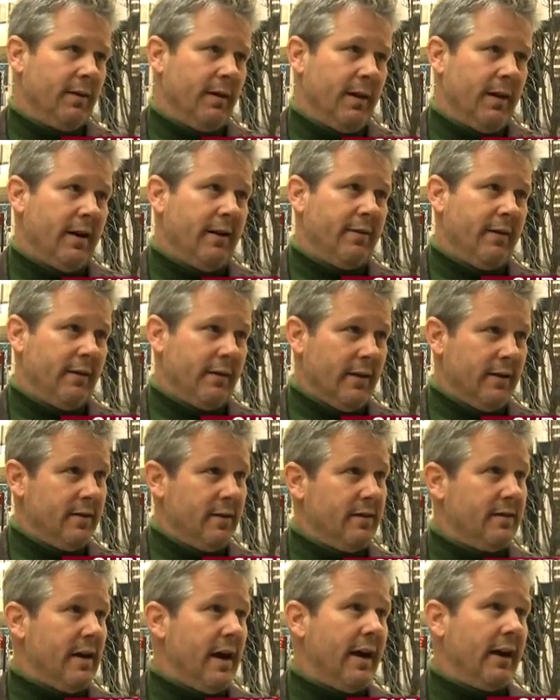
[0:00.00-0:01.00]
And I think
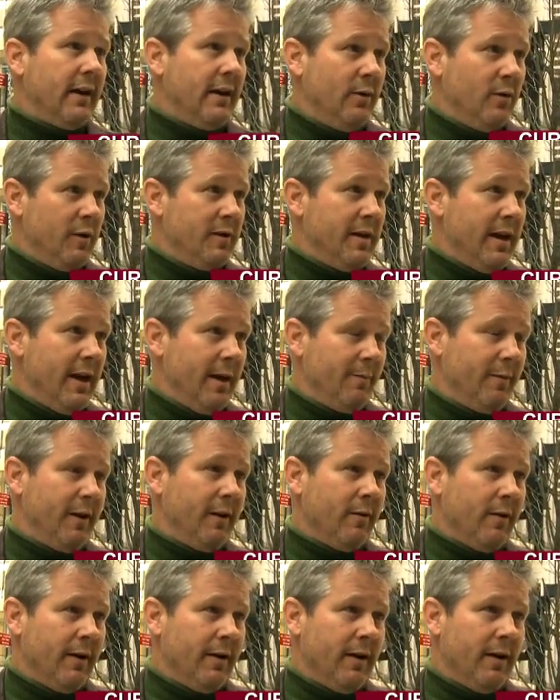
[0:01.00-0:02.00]
that's exactly what's
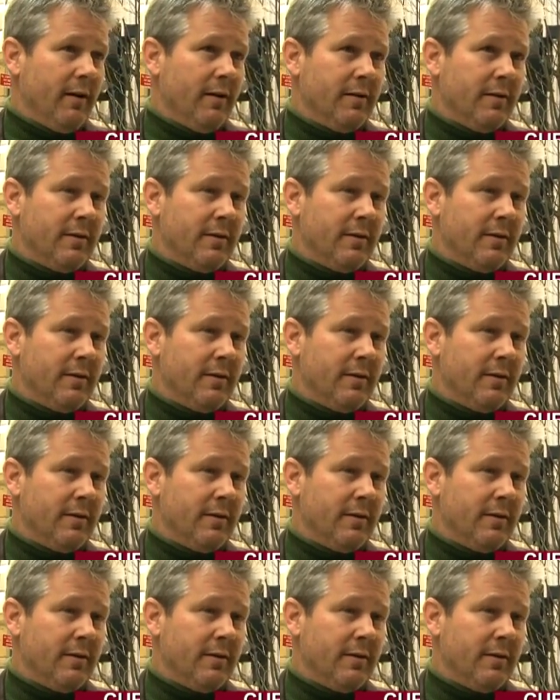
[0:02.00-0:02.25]
happening right now.